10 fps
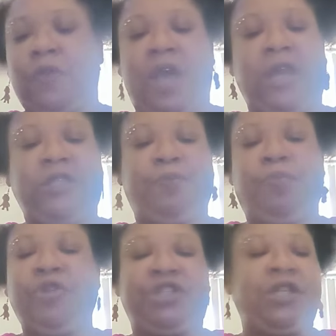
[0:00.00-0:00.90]
God is
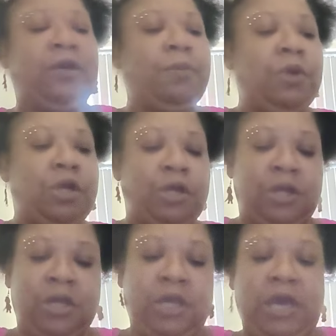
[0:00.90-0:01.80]
pushing them.
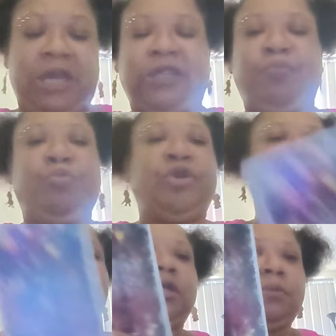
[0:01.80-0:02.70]
God is
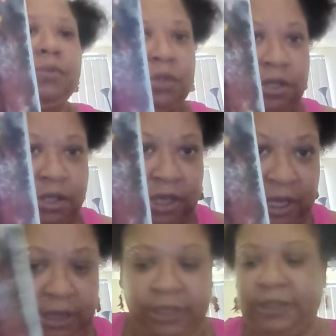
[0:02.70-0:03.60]
pushing them
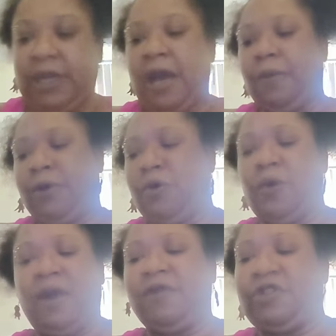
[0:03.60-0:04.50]
in this tower.
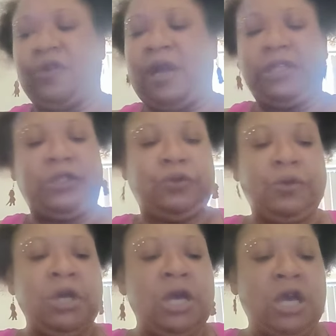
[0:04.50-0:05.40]
Whoever's trying
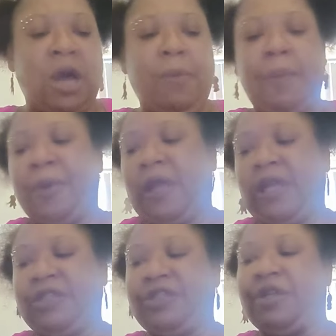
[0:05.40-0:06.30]
to come up
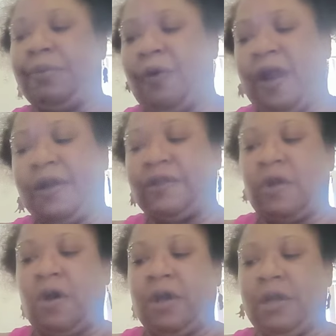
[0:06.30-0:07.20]
against your prayers
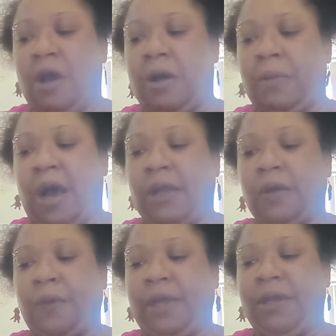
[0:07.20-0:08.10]
on um,
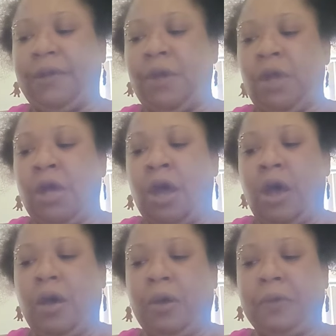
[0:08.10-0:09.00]
Halloween
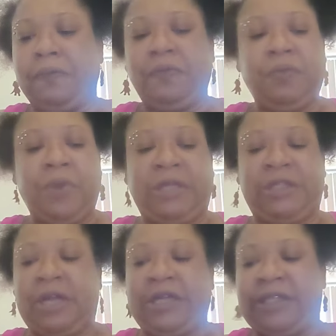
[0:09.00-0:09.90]
um,
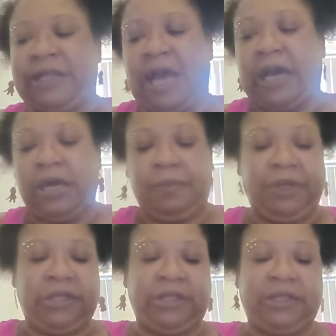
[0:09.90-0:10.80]
it, there, it's not going to
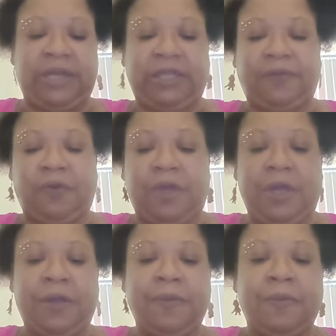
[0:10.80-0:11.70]
be successful
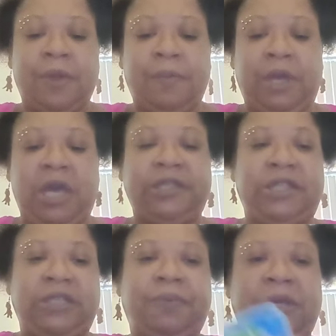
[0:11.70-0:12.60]
here because
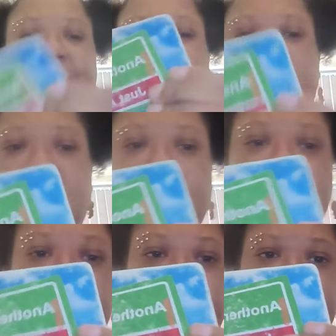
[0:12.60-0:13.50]
these people are going
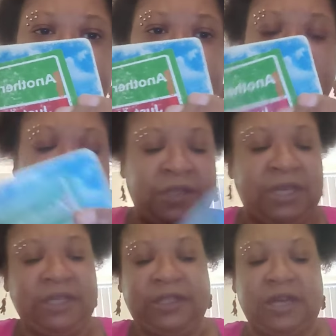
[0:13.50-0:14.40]
to want to have another
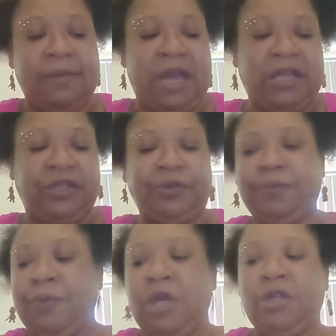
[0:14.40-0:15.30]
chance to come at
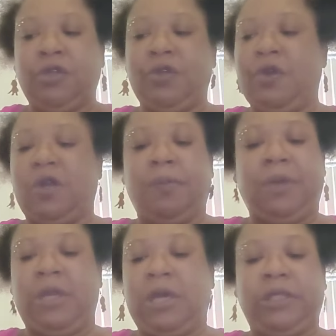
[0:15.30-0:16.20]
you. So you're going to
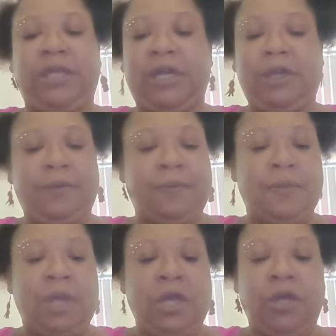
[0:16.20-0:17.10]
be content.
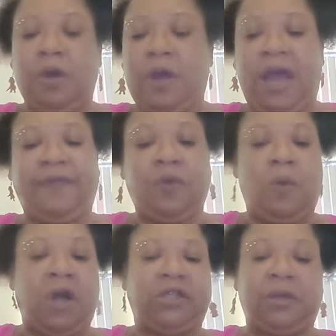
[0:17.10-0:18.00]
You don't have to
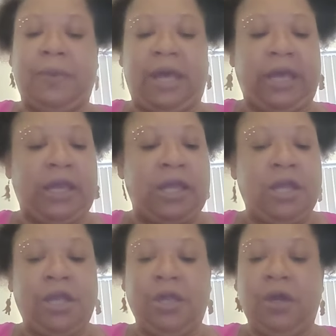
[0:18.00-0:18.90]
watch your back.
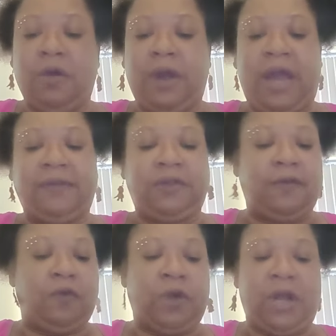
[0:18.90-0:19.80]
You don't have to
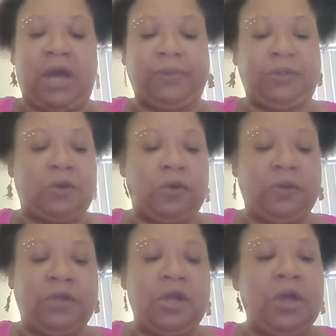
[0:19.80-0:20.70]
avoid
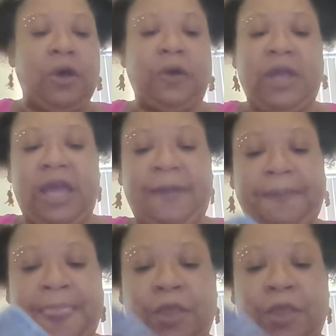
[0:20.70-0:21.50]
obstacles. Okay.